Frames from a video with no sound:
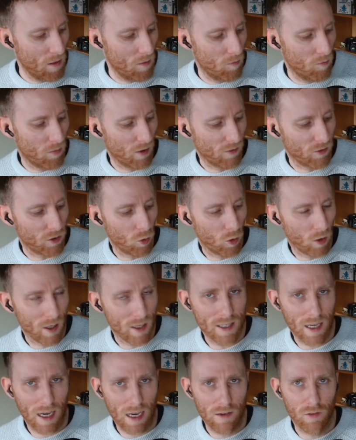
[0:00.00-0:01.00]
but if you want to
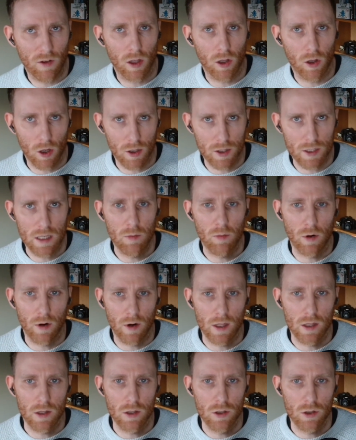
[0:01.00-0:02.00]
dive a lot deeper
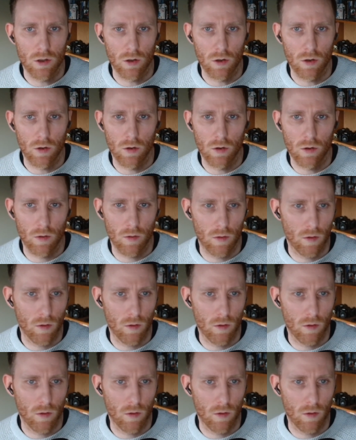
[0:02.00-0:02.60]
into